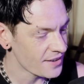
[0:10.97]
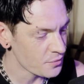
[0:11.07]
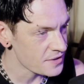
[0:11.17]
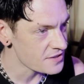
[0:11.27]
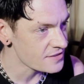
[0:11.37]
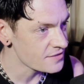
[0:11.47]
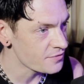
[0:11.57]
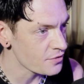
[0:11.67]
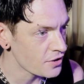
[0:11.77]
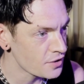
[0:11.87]
which is
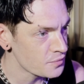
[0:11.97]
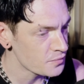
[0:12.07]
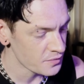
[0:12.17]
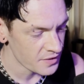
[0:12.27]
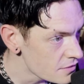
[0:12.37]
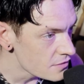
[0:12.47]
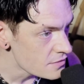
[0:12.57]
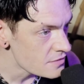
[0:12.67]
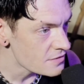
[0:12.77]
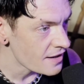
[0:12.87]
from
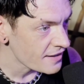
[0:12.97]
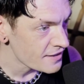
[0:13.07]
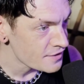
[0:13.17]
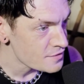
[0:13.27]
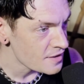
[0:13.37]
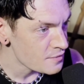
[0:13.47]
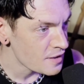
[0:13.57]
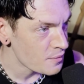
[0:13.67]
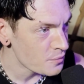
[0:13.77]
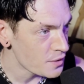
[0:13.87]
2nd of
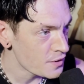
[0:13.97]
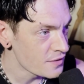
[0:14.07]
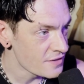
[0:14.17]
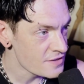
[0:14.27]
September